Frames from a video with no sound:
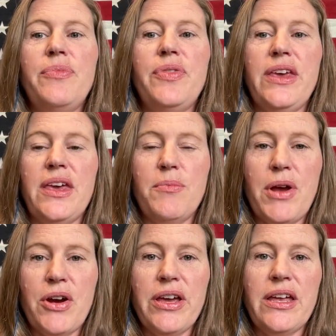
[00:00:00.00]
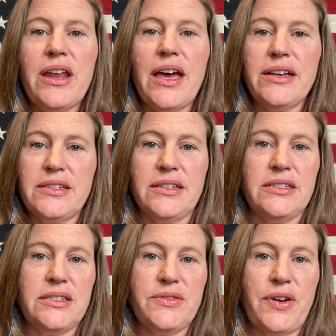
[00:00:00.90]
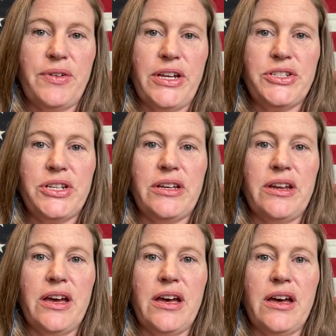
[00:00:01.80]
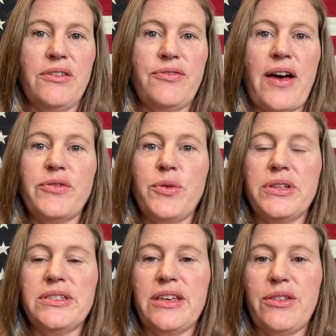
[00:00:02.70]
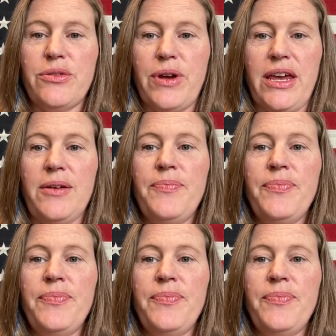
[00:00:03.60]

the American Excellence Foundation, 501c3.